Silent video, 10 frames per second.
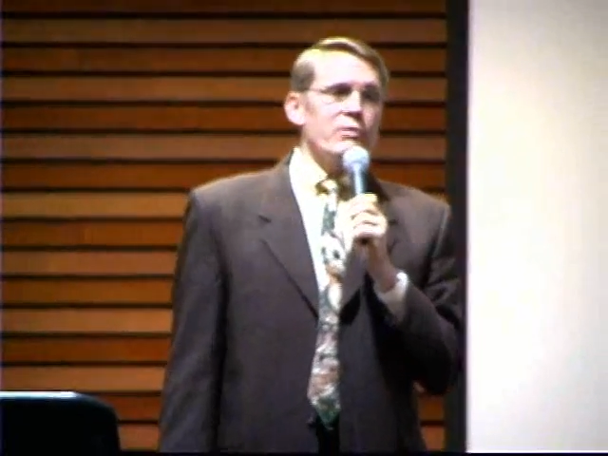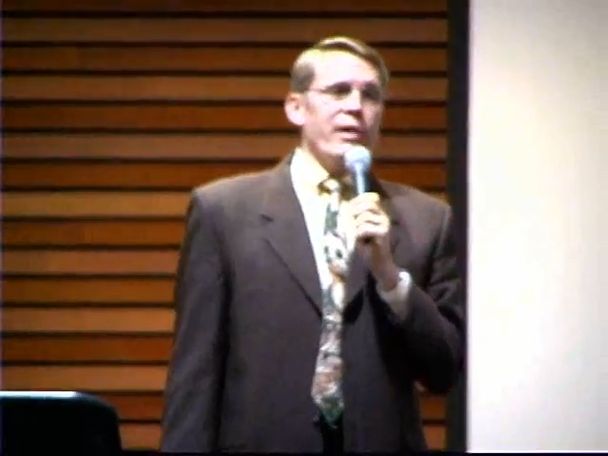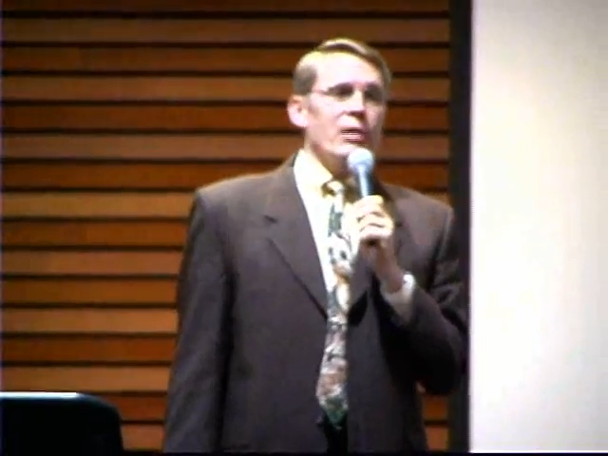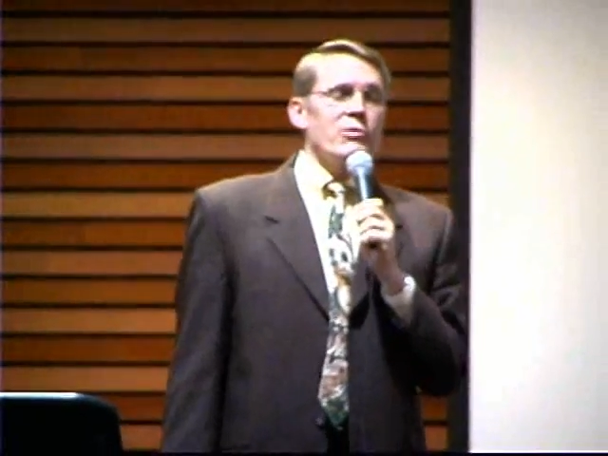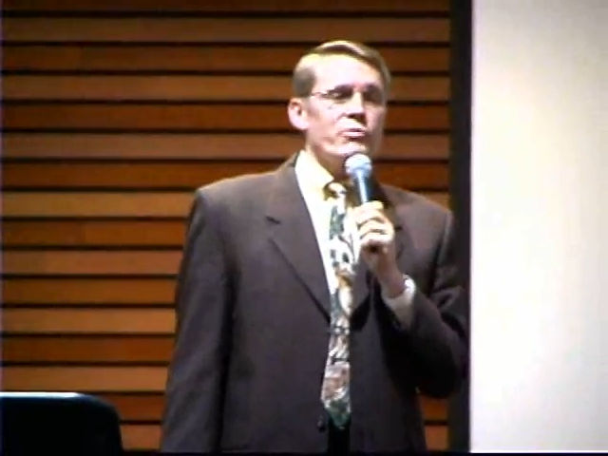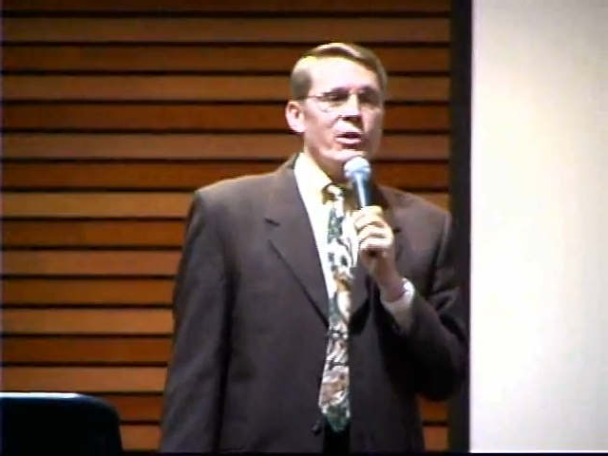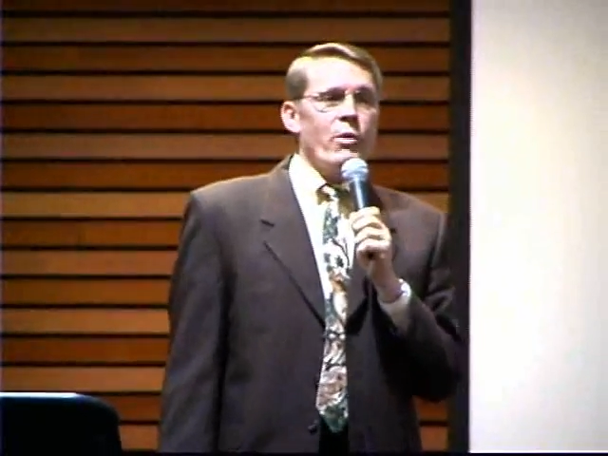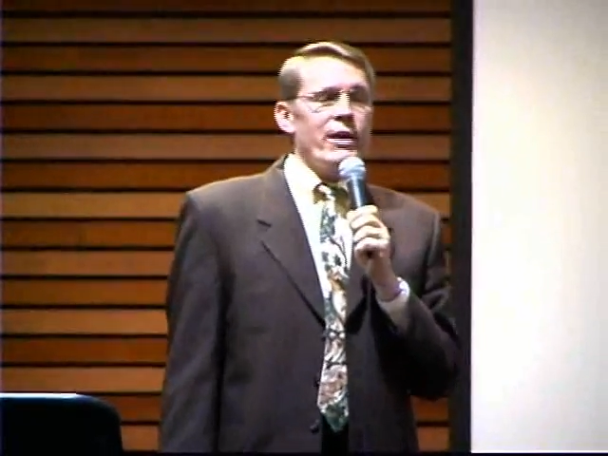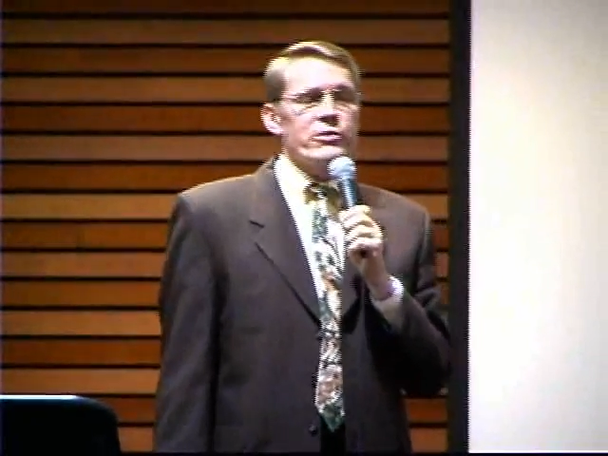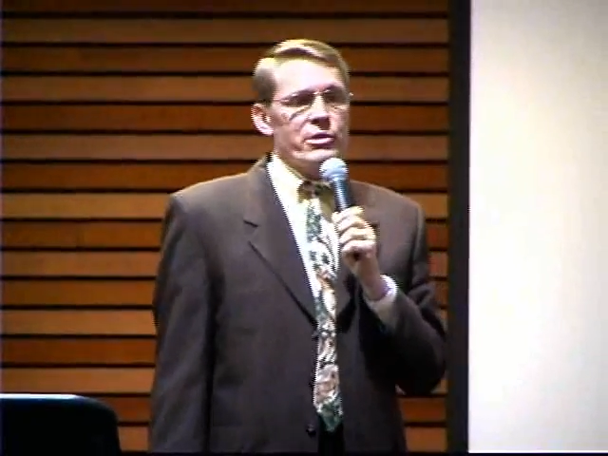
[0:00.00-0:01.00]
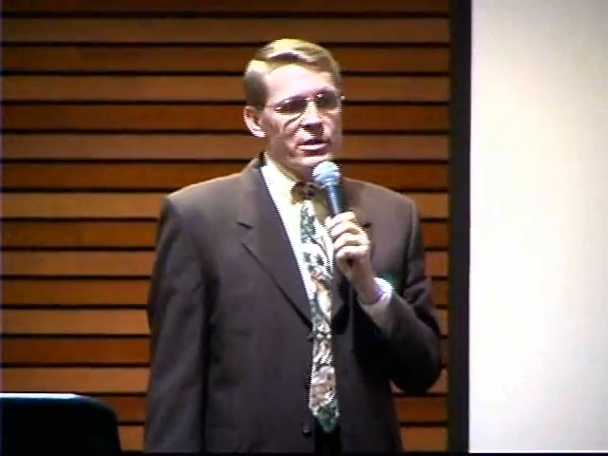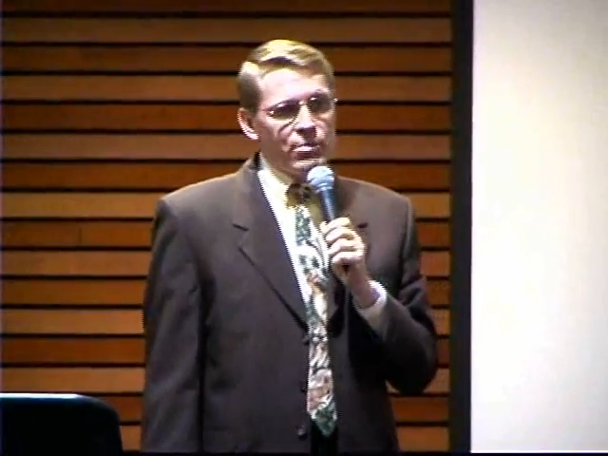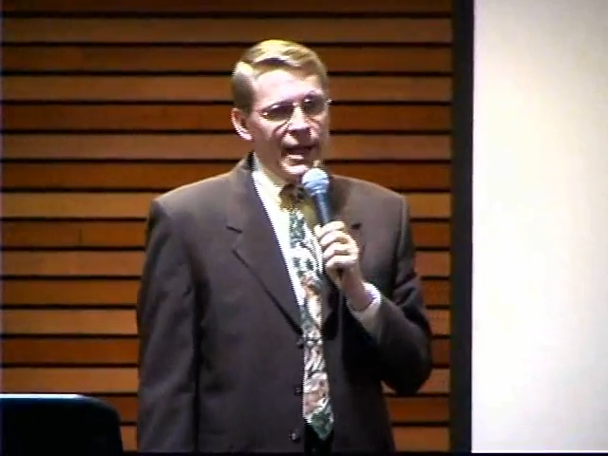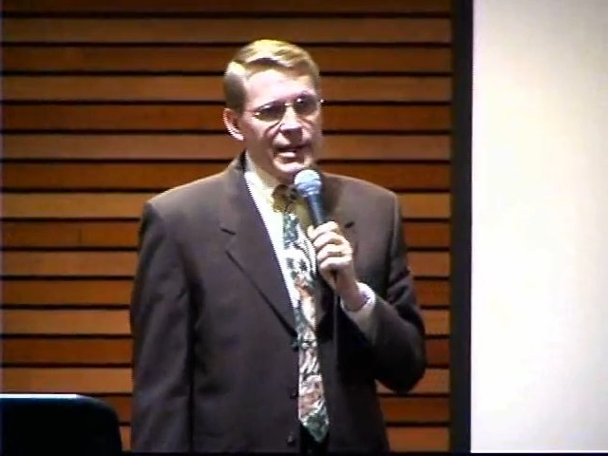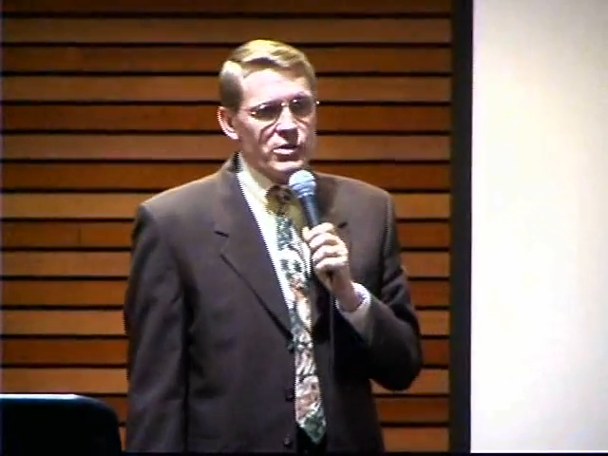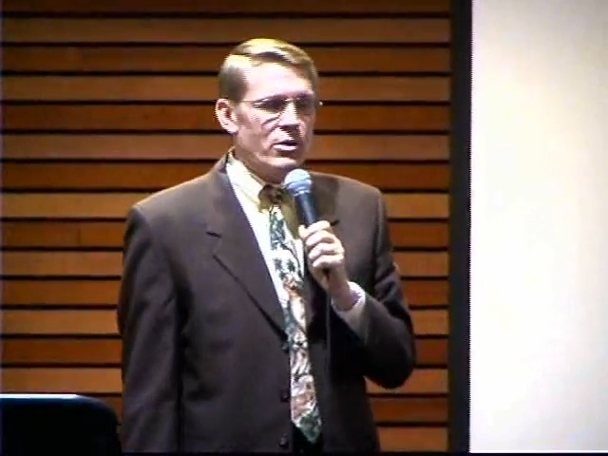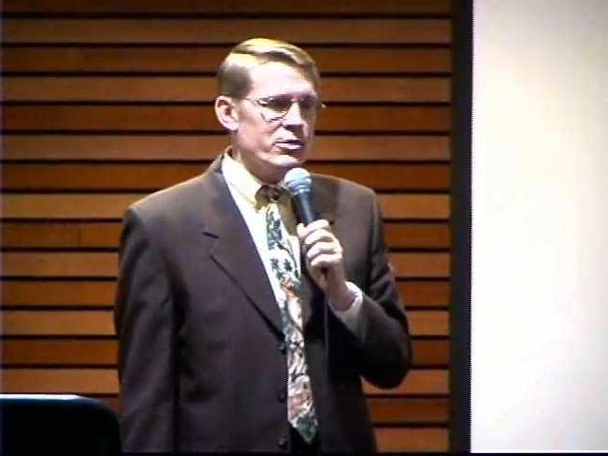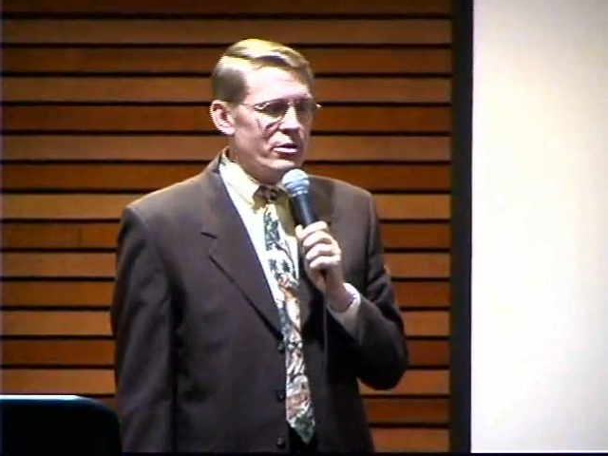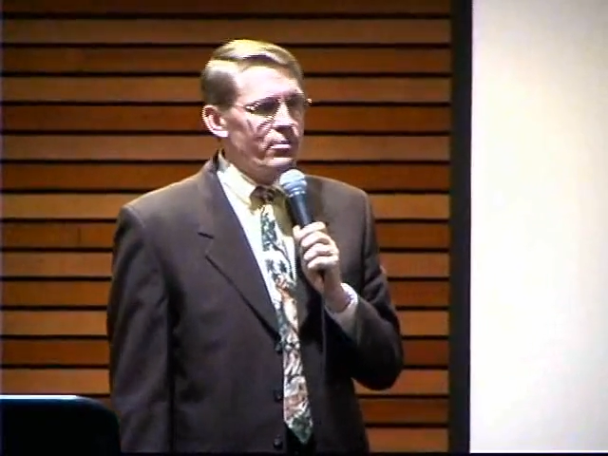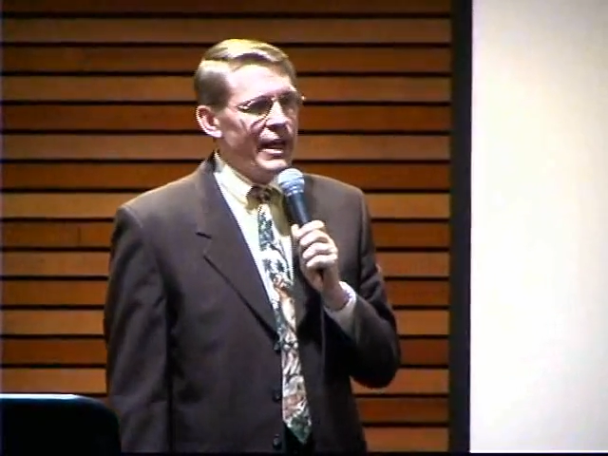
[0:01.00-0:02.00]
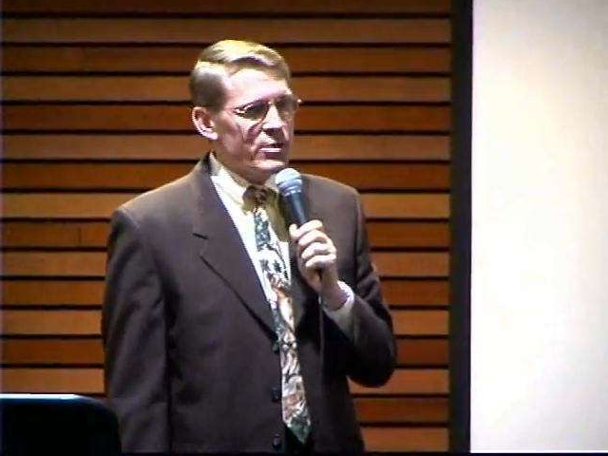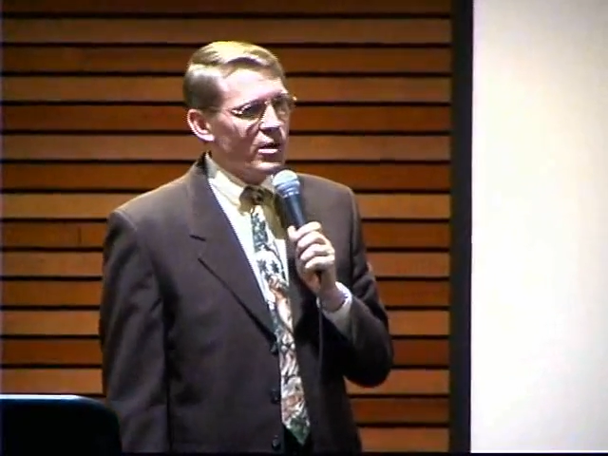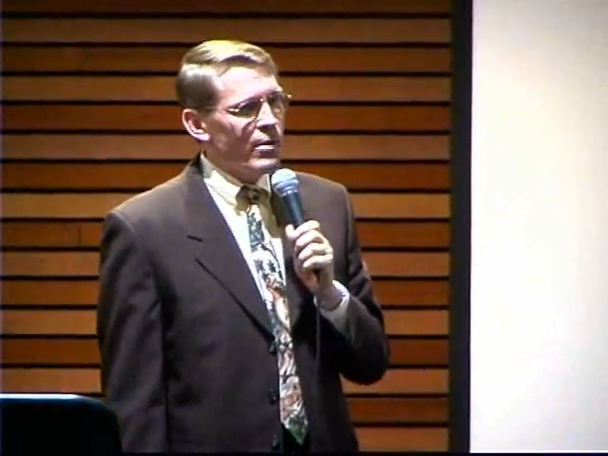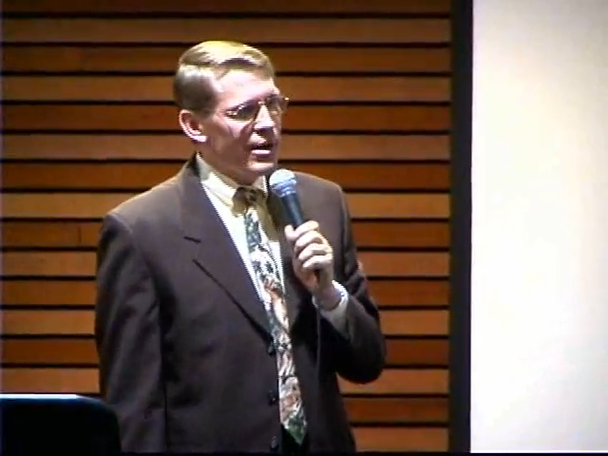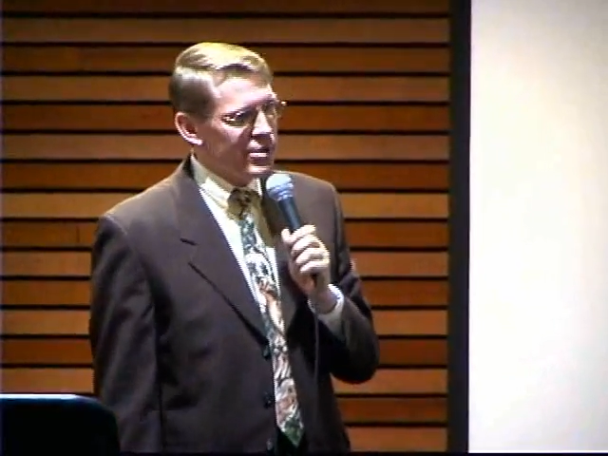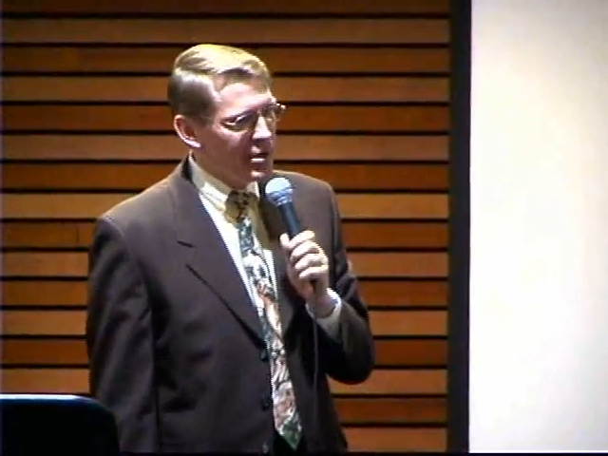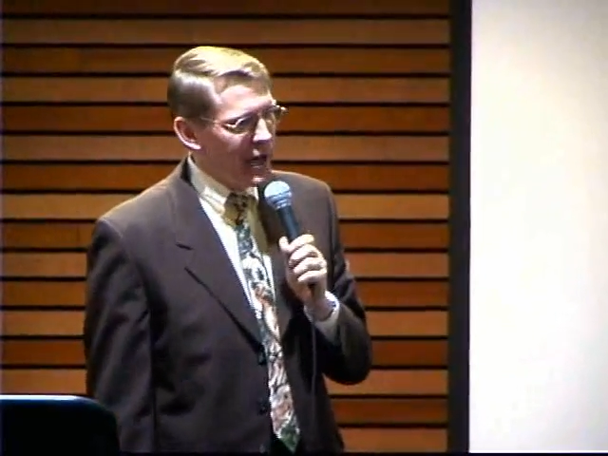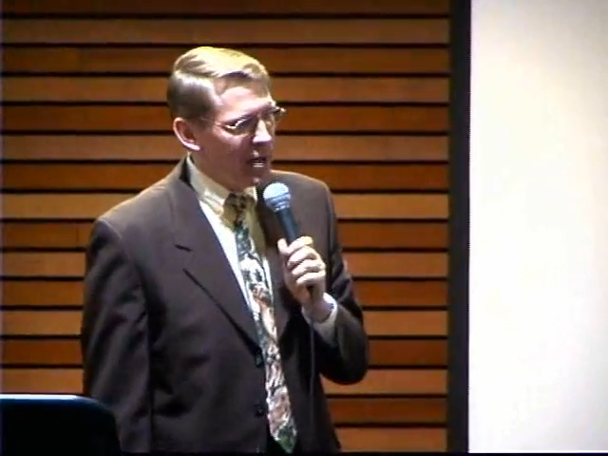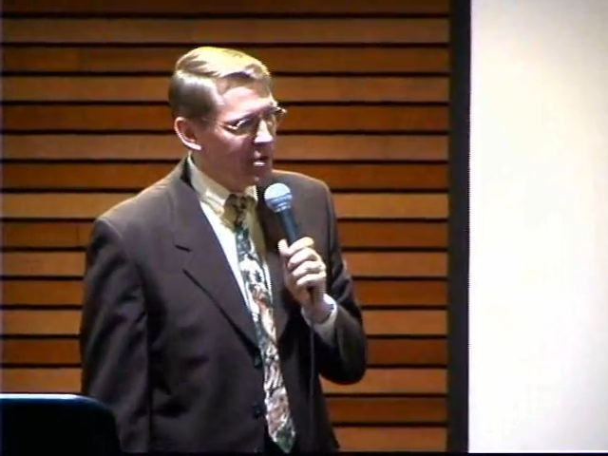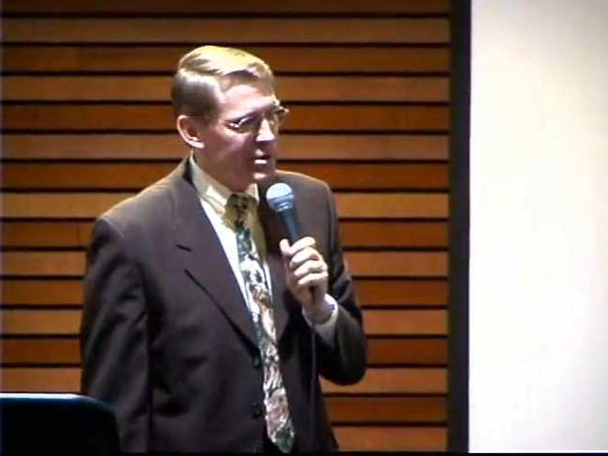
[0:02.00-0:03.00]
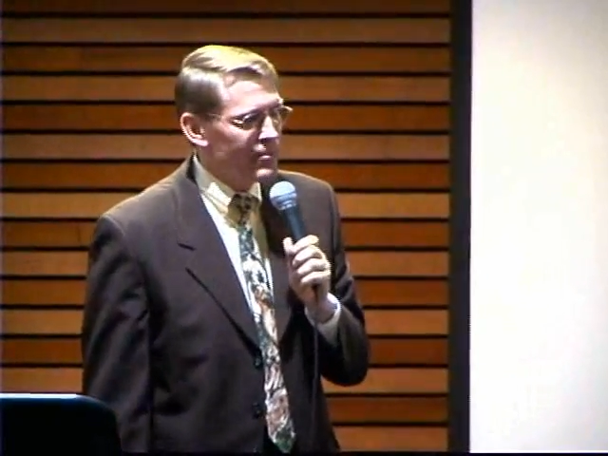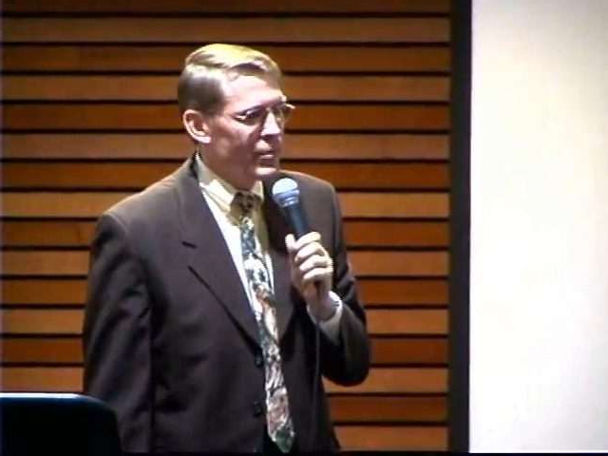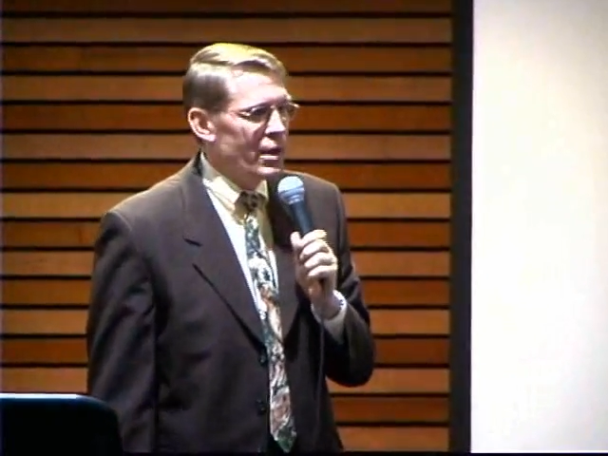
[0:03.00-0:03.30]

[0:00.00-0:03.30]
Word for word: of animals require certain plants or certain plants require certain animals.